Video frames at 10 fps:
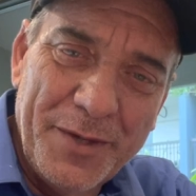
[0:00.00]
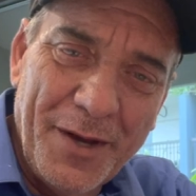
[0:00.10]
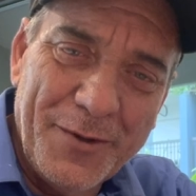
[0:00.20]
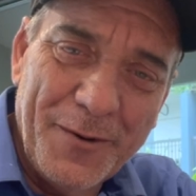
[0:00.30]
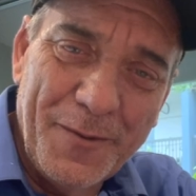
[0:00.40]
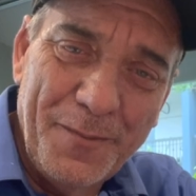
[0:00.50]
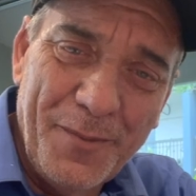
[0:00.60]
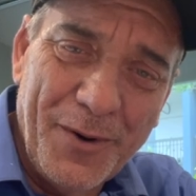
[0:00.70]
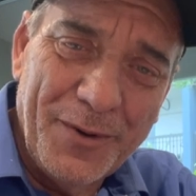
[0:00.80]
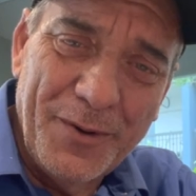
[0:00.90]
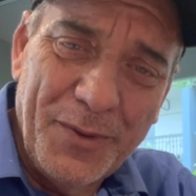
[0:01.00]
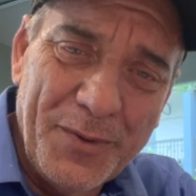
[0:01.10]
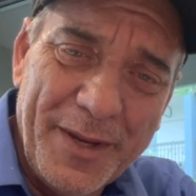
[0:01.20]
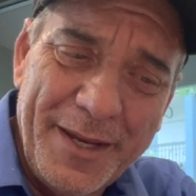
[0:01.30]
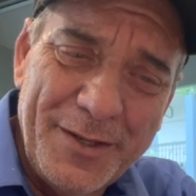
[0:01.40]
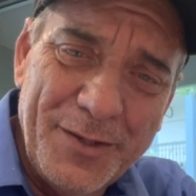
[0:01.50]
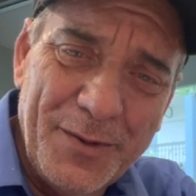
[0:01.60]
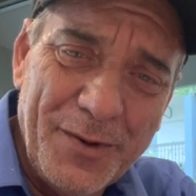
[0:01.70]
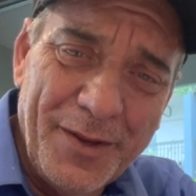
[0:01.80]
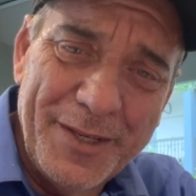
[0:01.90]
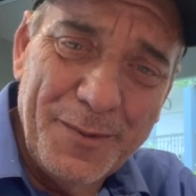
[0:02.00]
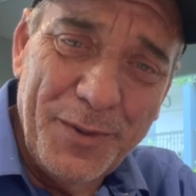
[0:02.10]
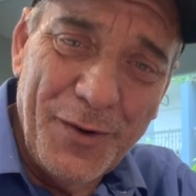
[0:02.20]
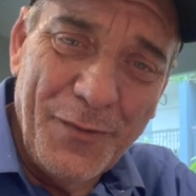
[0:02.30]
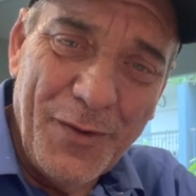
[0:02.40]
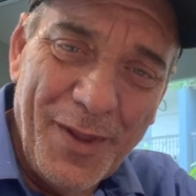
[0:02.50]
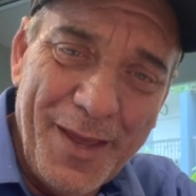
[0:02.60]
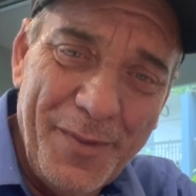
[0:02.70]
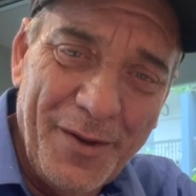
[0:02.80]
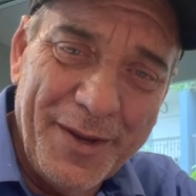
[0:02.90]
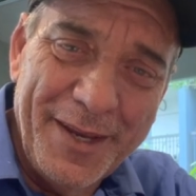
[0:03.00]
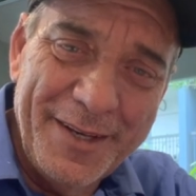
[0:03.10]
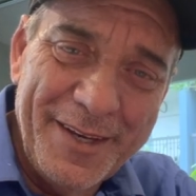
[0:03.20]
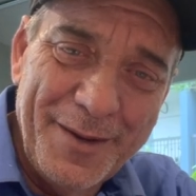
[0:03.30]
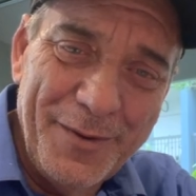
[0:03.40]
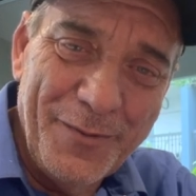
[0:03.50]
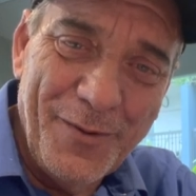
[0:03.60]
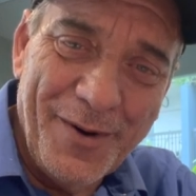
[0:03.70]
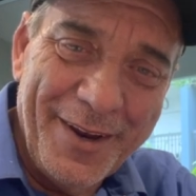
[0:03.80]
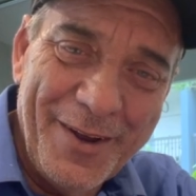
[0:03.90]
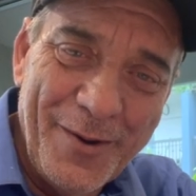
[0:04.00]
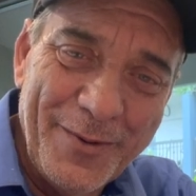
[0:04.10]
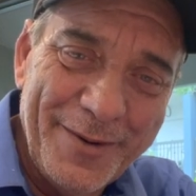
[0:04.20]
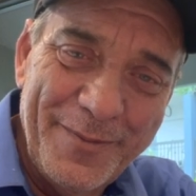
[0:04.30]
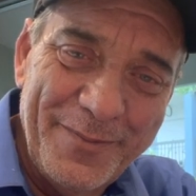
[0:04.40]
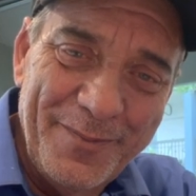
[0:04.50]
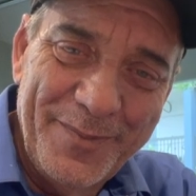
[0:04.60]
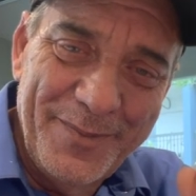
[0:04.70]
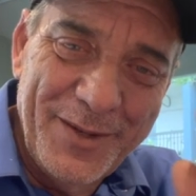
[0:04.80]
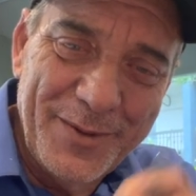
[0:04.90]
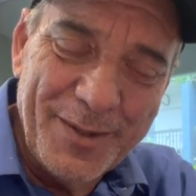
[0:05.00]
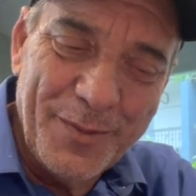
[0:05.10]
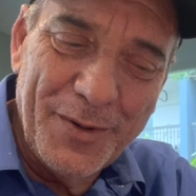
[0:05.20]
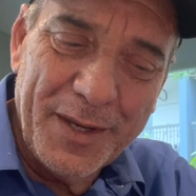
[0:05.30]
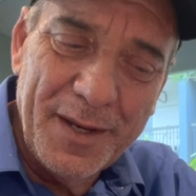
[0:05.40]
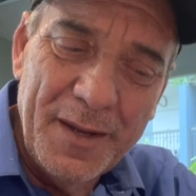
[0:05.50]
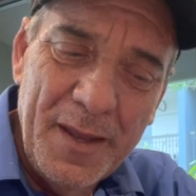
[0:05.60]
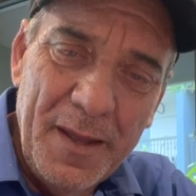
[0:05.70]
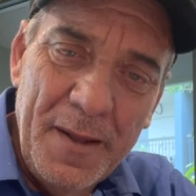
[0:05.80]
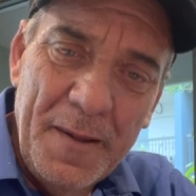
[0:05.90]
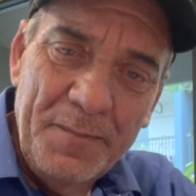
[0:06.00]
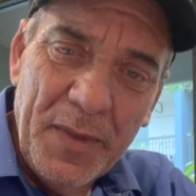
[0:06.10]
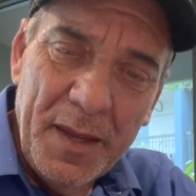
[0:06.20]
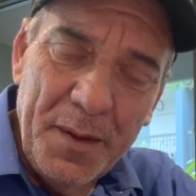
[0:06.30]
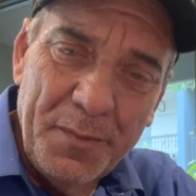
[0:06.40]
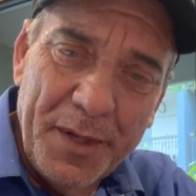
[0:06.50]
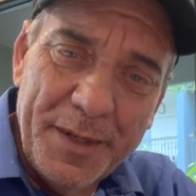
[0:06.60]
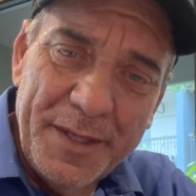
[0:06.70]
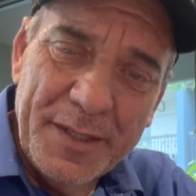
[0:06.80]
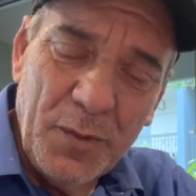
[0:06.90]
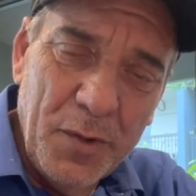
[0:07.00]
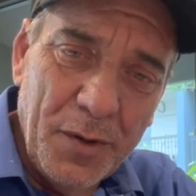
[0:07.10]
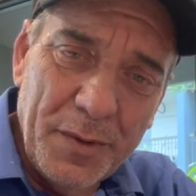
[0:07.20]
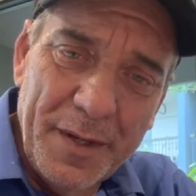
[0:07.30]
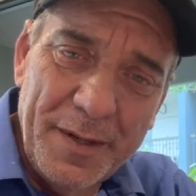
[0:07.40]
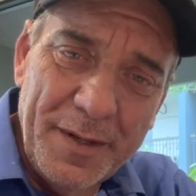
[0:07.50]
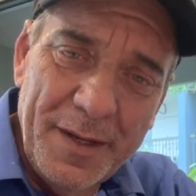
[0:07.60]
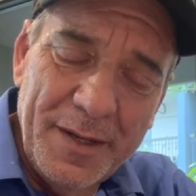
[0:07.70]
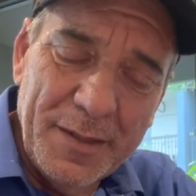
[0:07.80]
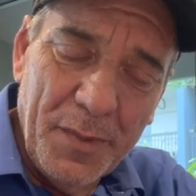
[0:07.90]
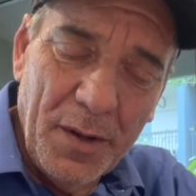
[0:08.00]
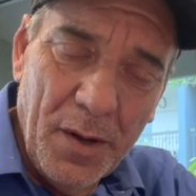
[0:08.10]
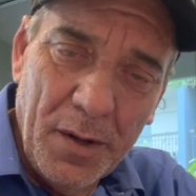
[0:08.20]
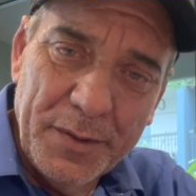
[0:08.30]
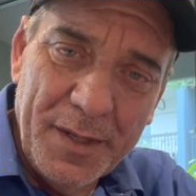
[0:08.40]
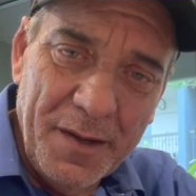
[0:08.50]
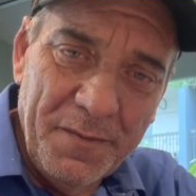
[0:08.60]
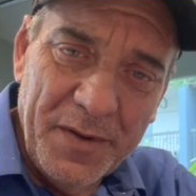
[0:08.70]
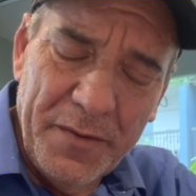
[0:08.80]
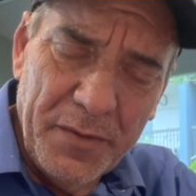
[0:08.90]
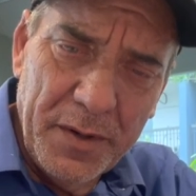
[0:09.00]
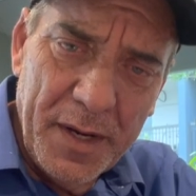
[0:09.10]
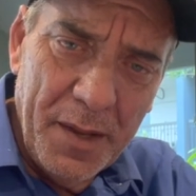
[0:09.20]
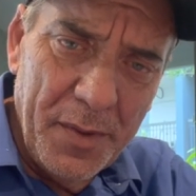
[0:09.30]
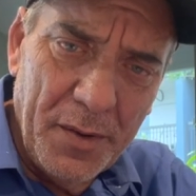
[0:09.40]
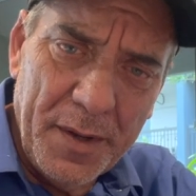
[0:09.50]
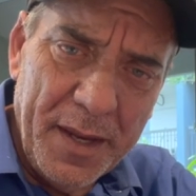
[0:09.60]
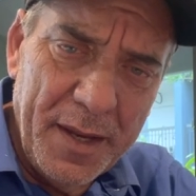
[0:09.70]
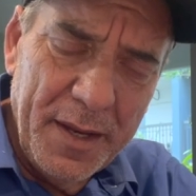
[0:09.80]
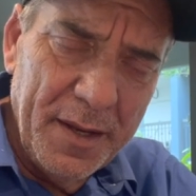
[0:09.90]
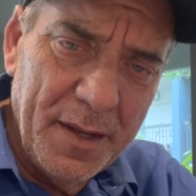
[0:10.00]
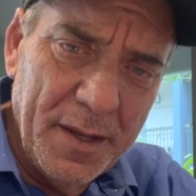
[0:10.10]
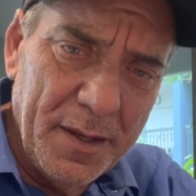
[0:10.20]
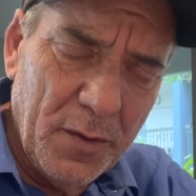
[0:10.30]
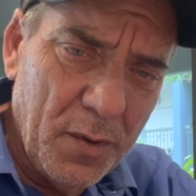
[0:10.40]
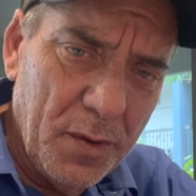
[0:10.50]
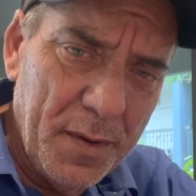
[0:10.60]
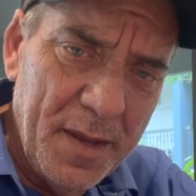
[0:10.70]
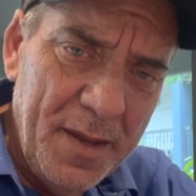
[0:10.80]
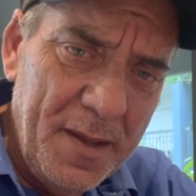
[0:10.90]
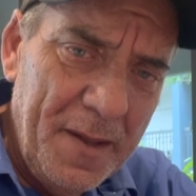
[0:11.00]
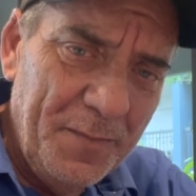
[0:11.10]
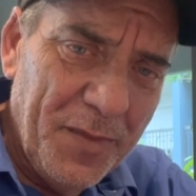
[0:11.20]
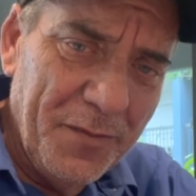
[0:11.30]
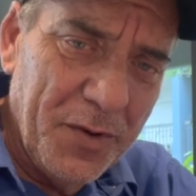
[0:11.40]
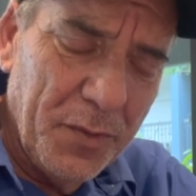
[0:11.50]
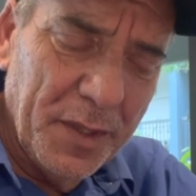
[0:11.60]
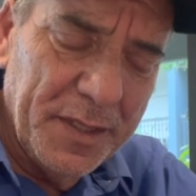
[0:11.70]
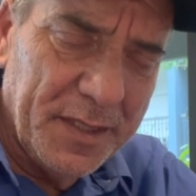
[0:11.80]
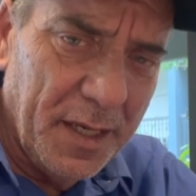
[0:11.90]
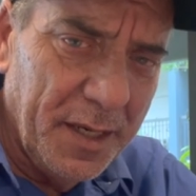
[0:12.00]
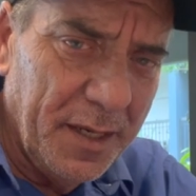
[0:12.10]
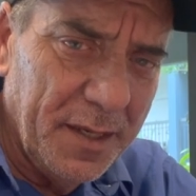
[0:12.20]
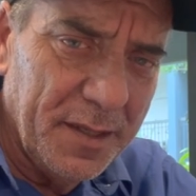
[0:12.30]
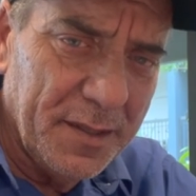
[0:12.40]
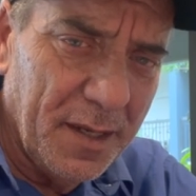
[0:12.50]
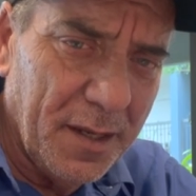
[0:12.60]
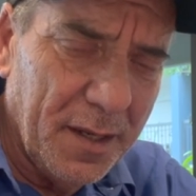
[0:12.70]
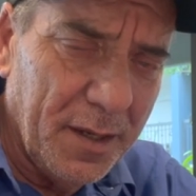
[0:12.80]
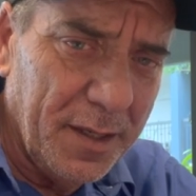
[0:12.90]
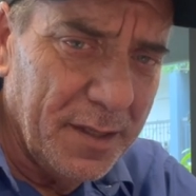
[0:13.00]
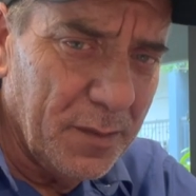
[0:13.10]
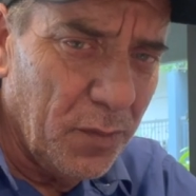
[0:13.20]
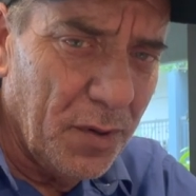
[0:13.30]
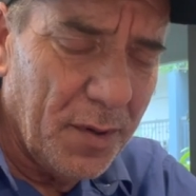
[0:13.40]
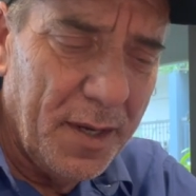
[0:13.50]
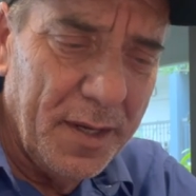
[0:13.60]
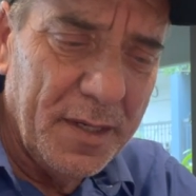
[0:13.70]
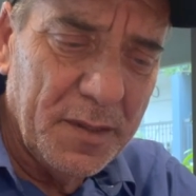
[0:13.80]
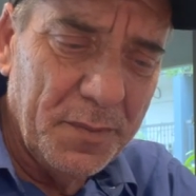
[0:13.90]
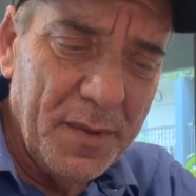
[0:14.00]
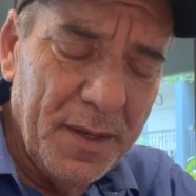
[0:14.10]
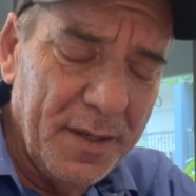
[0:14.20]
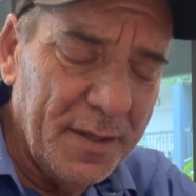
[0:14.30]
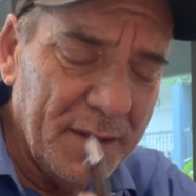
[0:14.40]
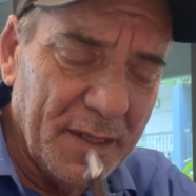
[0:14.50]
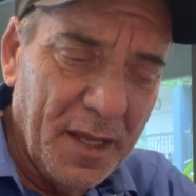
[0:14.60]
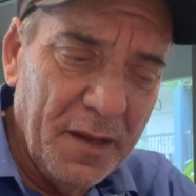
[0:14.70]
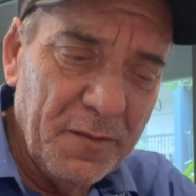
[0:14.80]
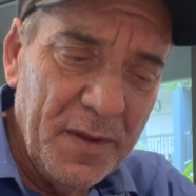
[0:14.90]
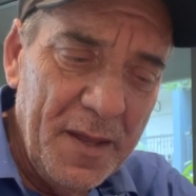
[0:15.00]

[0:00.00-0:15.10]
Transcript: Dr. Martin Luther King Jr. on this beautiful MLK Day before I go and do some cooking. But this quote is my all-time favorite MLK quote. If you really study his work and his life,